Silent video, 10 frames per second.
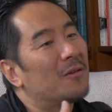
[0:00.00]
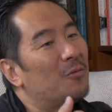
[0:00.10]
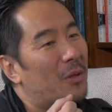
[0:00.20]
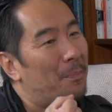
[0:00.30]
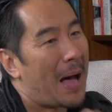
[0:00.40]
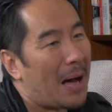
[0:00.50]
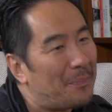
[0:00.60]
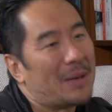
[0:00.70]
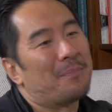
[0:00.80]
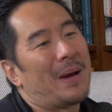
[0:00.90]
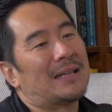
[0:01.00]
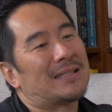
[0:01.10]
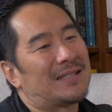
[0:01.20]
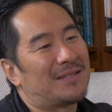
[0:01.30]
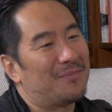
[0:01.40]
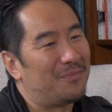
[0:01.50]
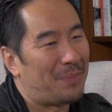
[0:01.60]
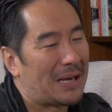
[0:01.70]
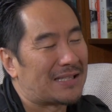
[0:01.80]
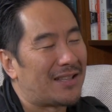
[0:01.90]
with a pumping bass
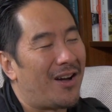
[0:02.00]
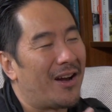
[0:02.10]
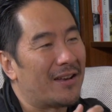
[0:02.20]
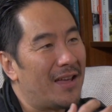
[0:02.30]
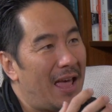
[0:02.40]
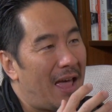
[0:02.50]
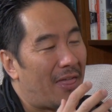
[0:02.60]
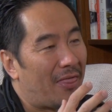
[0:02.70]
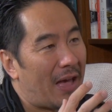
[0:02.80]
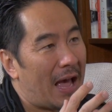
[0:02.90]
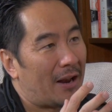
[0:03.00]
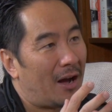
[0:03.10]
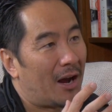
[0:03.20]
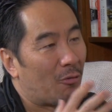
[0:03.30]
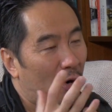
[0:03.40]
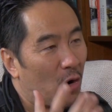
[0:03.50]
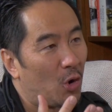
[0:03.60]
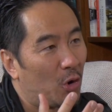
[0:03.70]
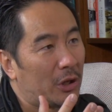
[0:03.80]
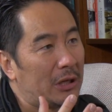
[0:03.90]
line that I
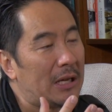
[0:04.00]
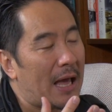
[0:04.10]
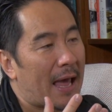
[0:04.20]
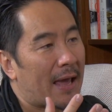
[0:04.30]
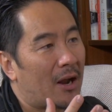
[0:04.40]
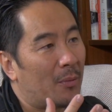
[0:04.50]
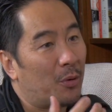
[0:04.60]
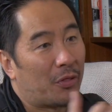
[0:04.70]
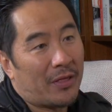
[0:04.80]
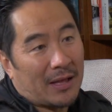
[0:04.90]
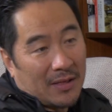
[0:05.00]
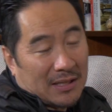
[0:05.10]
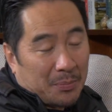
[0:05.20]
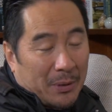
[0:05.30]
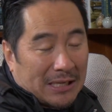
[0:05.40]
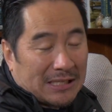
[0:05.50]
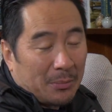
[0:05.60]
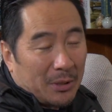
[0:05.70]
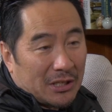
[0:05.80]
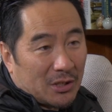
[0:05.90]
recorded, and I put that's been
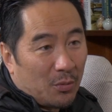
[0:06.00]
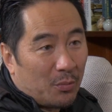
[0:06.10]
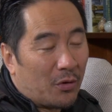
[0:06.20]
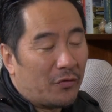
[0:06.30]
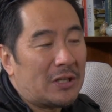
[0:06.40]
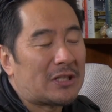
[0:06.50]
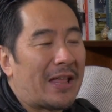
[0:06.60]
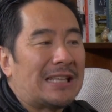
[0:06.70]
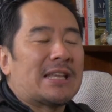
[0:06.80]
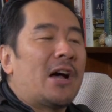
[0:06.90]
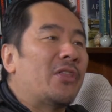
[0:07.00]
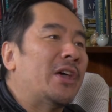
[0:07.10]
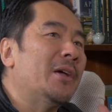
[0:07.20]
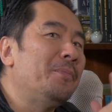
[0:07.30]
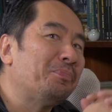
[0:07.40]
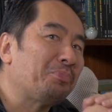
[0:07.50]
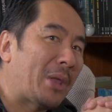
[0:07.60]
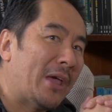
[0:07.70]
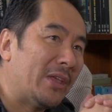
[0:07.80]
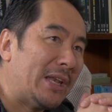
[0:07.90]
accepted into a movie, so that's out there.
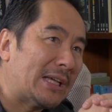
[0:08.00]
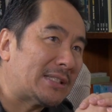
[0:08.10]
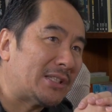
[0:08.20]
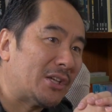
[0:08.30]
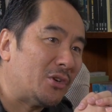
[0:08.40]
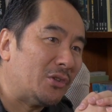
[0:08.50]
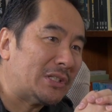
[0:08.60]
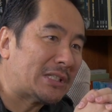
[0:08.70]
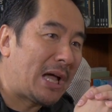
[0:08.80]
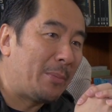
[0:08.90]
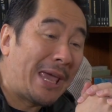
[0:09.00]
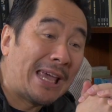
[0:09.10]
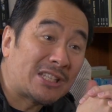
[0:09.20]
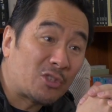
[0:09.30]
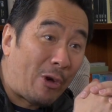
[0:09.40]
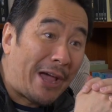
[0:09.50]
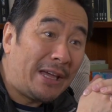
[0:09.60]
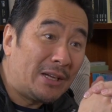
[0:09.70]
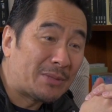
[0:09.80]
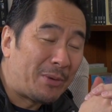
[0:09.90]
And the next single is coming.
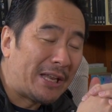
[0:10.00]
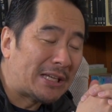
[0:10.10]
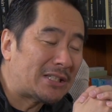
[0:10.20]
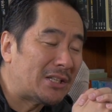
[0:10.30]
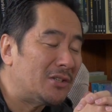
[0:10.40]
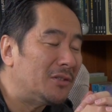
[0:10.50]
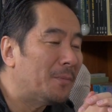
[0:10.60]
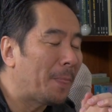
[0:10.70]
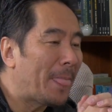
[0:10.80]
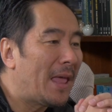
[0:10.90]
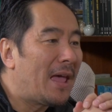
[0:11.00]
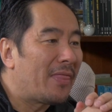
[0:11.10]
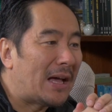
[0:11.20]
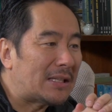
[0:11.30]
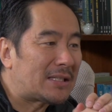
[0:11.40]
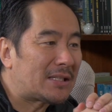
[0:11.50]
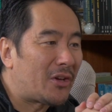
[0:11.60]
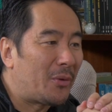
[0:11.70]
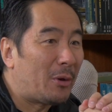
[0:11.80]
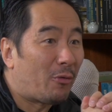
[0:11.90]
X-Ray is my next single. That's
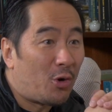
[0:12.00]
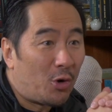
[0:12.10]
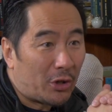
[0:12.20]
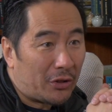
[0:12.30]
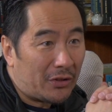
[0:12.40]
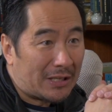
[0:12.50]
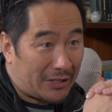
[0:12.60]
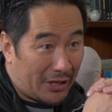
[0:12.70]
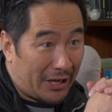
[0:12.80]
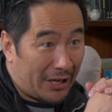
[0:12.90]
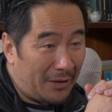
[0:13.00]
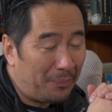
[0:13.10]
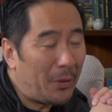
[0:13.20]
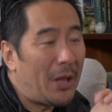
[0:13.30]
going to be recorded this year,